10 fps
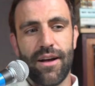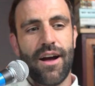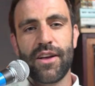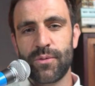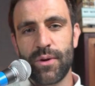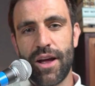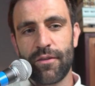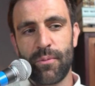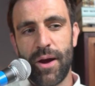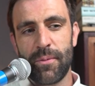I tweet
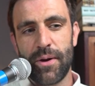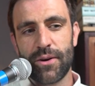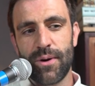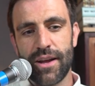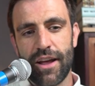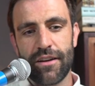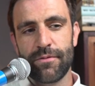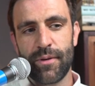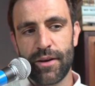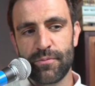out from
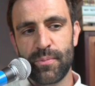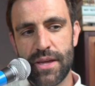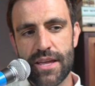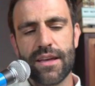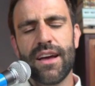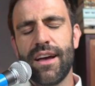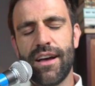@BetaRankFB.